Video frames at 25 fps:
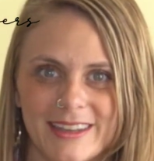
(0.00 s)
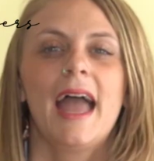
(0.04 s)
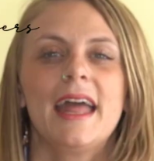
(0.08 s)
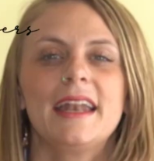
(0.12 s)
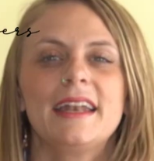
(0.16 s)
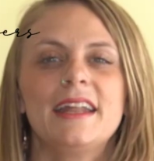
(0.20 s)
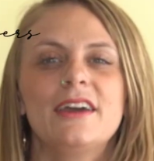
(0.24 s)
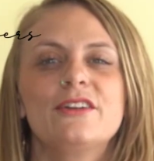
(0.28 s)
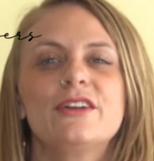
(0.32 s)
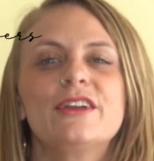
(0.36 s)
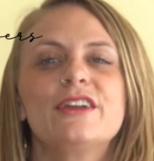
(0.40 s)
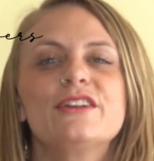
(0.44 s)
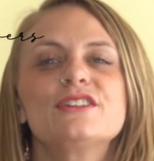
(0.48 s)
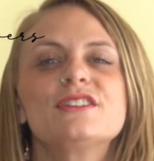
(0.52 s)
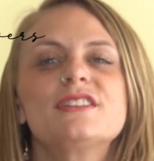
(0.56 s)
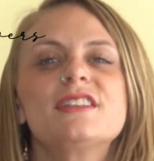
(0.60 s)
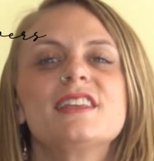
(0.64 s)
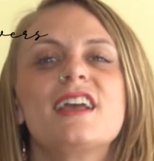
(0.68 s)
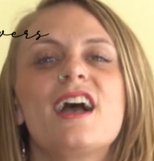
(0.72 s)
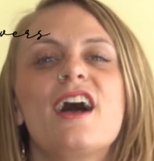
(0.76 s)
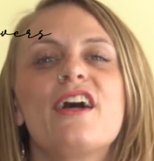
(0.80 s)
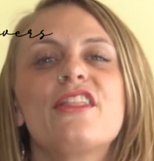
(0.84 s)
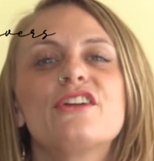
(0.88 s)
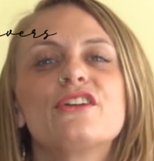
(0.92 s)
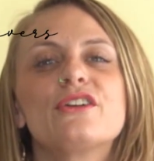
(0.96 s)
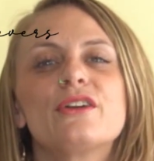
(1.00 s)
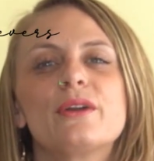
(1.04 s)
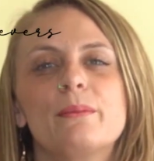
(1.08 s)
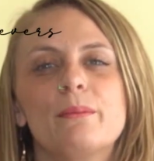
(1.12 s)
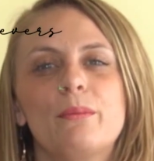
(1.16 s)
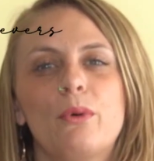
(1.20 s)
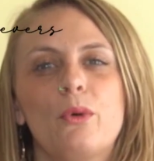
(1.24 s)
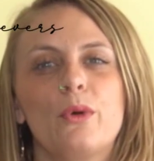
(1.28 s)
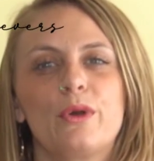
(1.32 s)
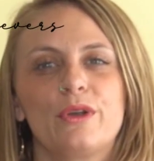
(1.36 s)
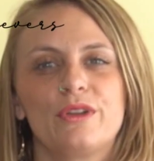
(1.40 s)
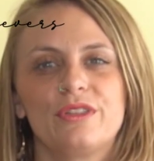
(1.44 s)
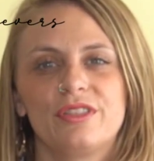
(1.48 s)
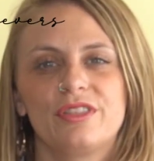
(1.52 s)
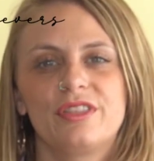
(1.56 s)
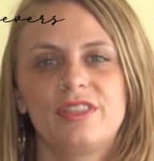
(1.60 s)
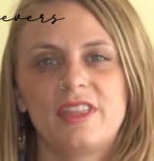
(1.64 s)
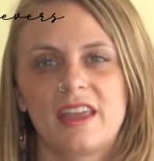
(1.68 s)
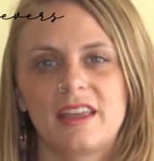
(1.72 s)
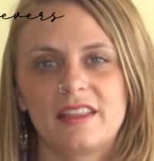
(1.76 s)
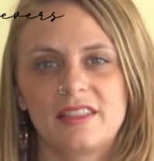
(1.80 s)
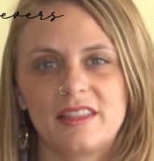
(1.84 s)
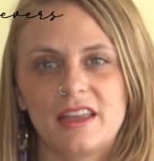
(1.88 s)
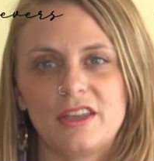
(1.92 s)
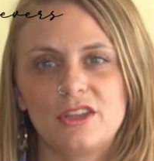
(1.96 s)
Now, here's the other important
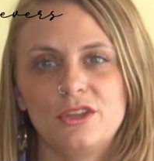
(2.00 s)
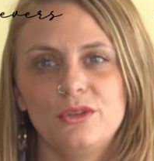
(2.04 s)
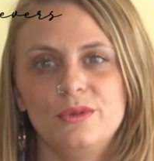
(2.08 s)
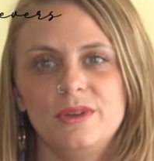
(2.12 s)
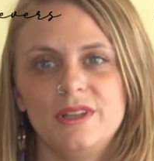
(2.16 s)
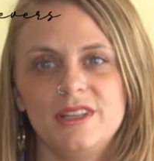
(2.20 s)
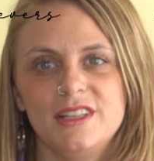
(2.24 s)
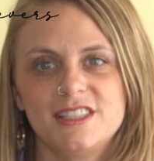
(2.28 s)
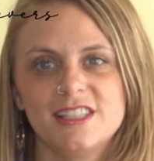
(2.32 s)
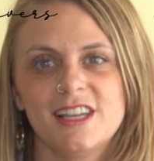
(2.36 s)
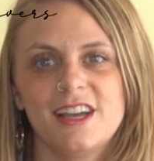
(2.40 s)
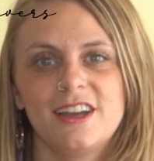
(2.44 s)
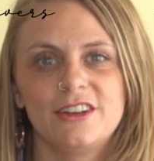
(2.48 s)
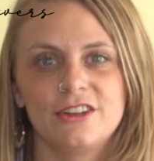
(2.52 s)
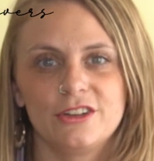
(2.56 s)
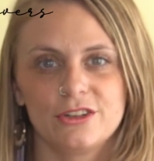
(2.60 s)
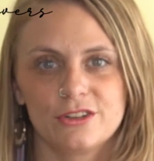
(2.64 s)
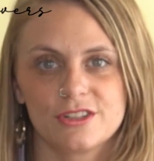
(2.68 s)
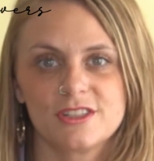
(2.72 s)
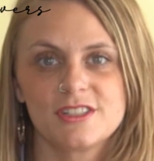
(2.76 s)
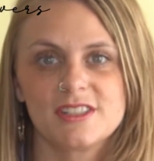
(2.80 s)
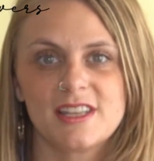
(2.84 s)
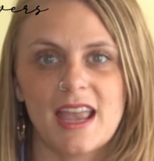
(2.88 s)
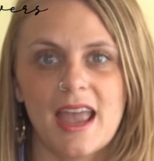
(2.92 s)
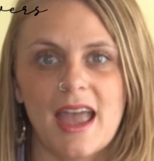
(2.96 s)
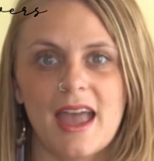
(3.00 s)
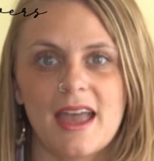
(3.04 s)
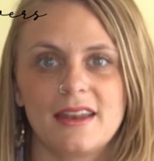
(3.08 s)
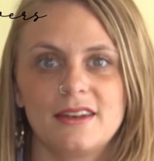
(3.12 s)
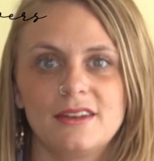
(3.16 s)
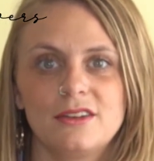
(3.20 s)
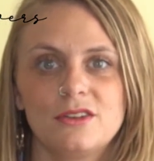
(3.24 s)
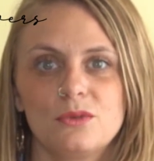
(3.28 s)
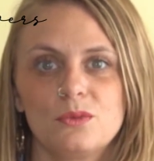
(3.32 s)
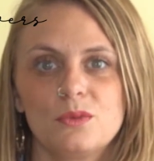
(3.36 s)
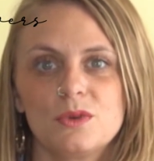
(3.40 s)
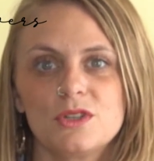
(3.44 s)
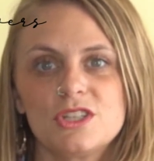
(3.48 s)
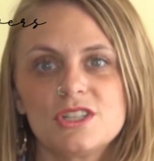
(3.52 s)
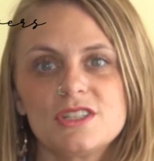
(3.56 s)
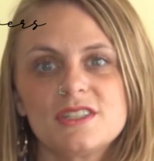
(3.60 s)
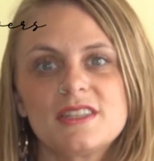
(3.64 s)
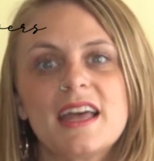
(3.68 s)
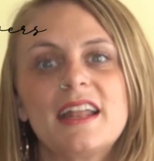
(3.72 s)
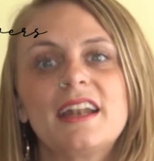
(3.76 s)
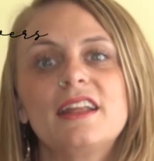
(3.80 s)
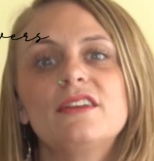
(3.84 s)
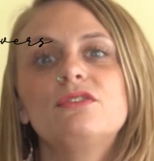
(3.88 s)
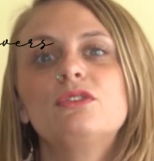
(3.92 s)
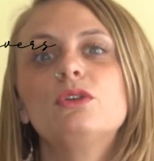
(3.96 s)
thing that you need to understand, which is
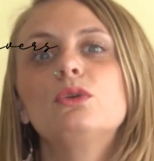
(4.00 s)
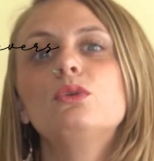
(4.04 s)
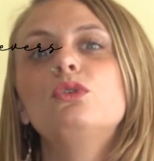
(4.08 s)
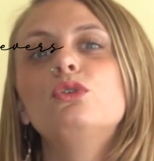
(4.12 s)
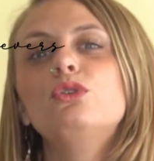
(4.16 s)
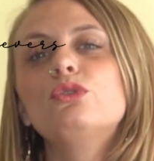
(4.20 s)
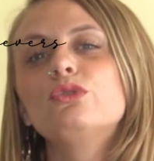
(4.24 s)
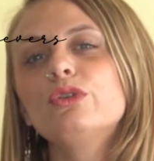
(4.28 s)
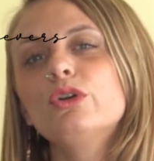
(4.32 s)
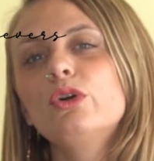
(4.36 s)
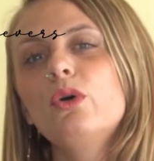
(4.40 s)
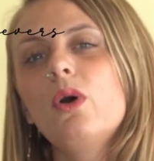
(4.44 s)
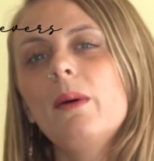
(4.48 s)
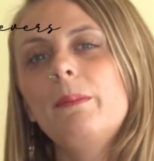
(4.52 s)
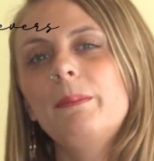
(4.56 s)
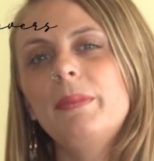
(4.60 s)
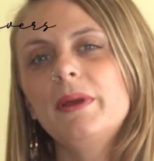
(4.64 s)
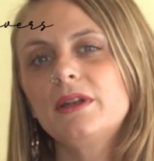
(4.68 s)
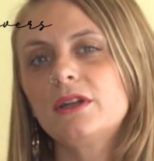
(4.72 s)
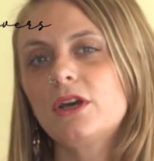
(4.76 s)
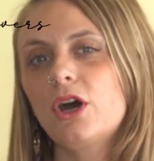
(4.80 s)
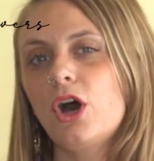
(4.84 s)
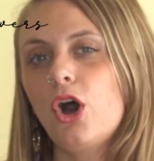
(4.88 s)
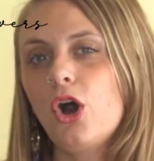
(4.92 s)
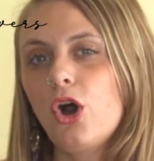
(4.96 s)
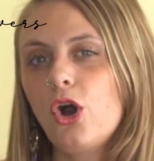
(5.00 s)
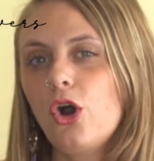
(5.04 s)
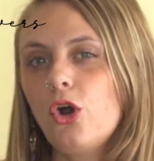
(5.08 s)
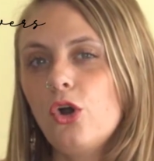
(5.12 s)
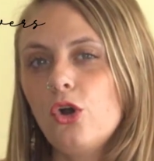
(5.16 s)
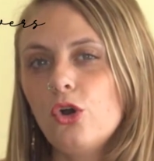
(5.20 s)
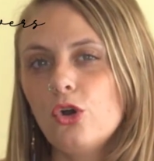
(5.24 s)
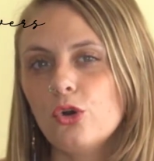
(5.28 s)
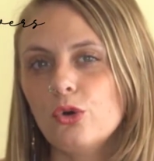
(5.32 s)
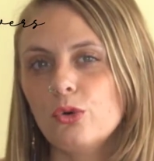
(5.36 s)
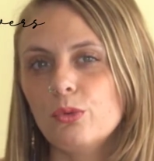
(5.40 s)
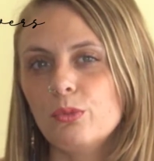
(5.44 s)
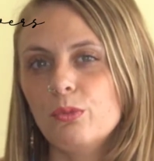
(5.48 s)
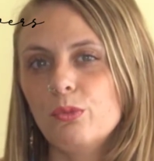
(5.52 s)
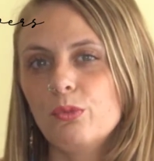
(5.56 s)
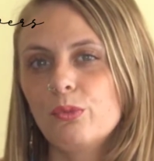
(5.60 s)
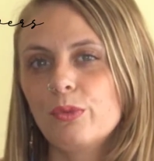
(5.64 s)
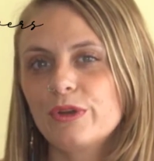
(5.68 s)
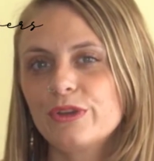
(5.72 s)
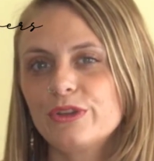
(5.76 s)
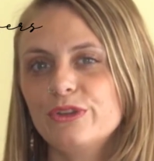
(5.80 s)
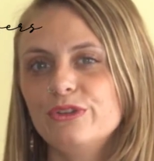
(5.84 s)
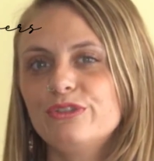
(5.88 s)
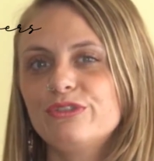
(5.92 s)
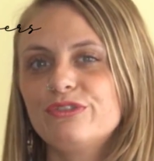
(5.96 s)
that if you grew up in a home where
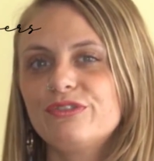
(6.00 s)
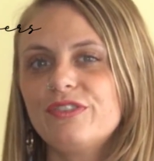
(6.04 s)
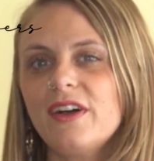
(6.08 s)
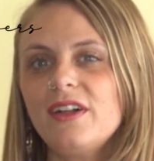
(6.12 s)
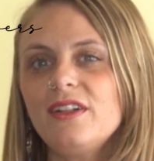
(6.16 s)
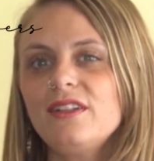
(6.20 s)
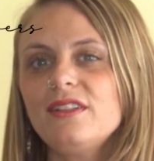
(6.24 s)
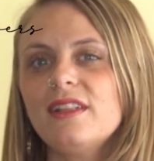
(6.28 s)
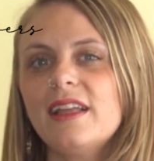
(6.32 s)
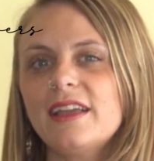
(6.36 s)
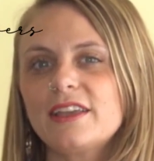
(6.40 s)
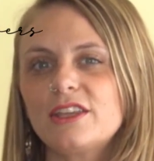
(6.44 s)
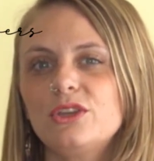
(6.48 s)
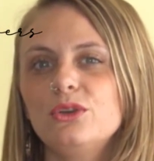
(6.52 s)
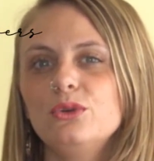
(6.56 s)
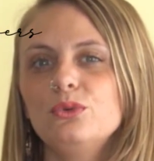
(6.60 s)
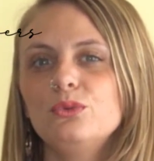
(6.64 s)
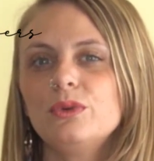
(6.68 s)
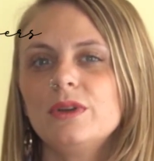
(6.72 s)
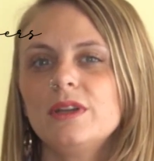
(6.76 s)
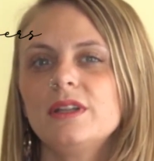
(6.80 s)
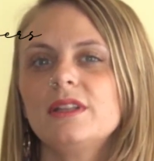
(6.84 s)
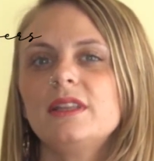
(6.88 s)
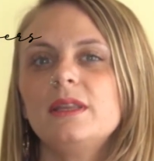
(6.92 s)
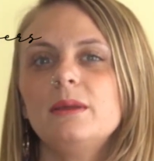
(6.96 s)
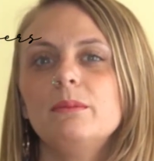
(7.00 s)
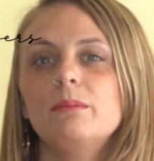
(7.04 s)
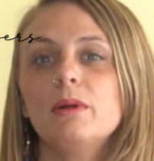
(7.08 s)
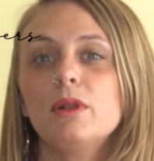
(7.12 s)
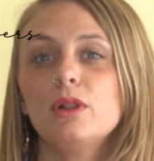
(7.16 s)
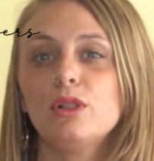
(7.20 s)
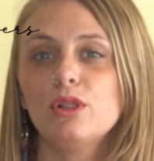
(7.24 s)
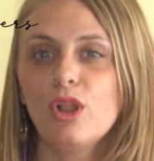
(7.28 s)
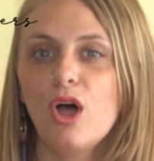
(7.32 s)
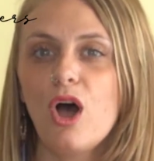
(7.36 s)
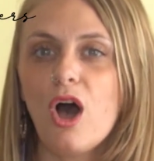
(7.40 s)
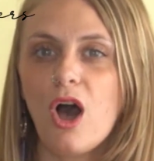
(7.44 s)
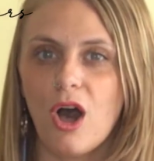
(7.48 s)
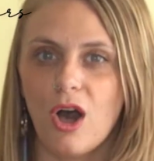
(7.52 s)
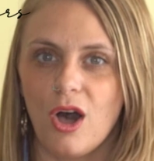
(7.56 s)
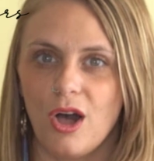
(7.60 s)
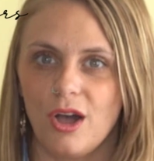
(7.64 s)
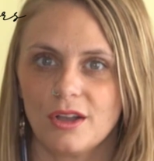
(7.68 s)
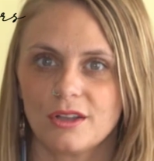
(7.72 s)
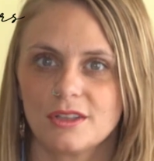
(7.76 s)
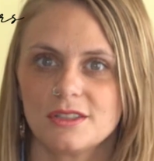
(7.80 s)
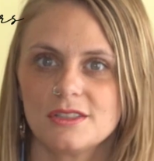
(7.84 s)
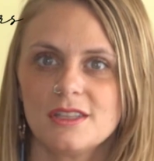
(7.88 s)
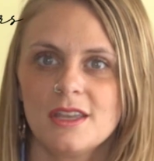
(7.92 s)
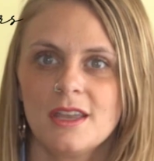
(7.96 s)
you felt like you really
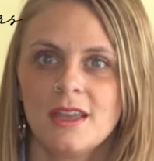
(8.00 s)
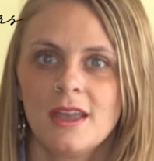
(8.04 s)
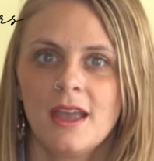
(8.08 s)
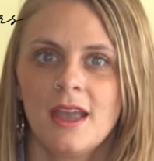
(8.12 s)
belonged,